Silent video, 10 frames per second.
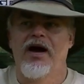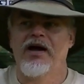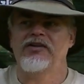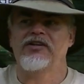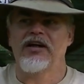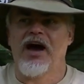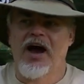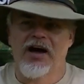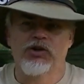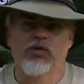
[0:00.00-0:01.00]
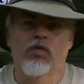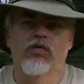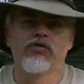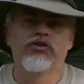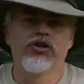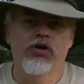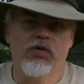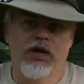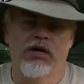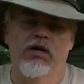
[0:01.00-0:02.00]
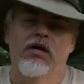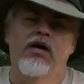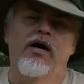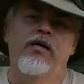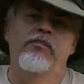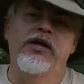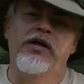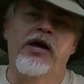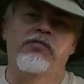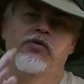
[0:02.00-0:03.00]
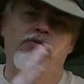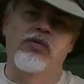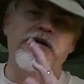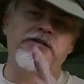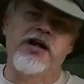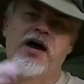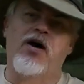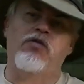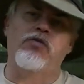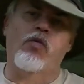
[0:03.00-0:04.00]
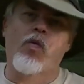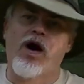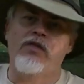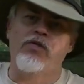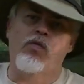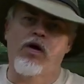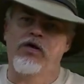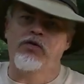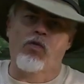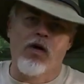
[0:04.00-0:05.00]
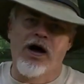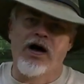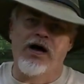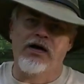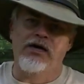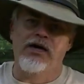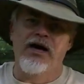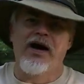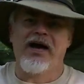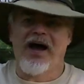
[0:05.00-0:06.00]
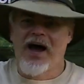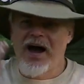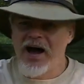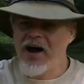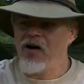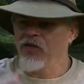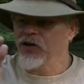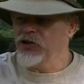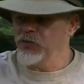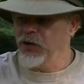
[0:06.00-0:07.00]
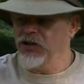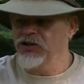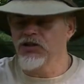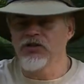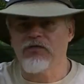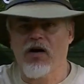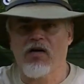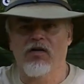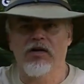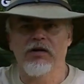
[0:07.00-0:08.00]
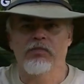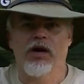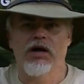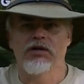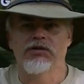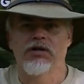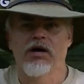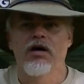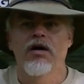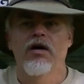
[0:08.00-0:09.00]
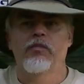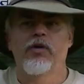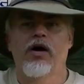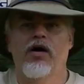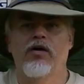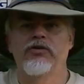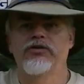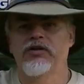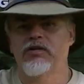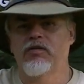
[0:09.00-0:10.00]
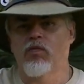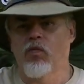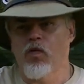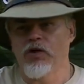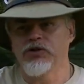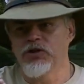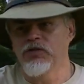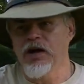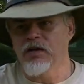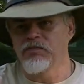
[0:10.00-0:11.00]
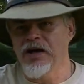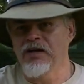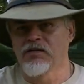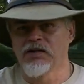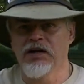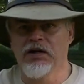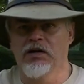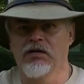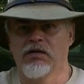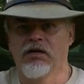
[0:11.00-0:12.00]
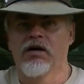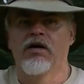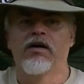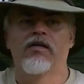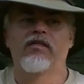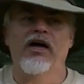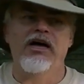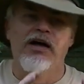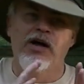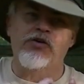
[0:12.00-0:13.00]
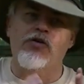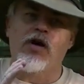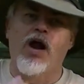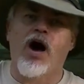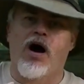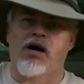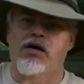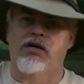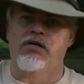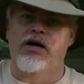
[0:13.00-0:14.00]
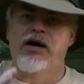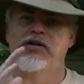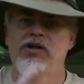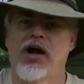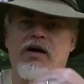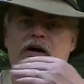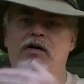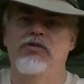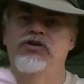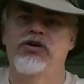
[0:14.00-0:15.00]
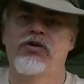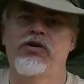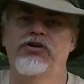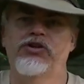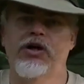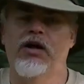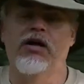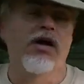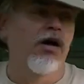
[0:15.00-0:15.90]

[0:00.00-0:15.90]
as the actual doing. Being able to reason out the what and the where and the why, and how these pieces fall in place. Because once you get them nailed in, they interlock, and it's like a serious chain.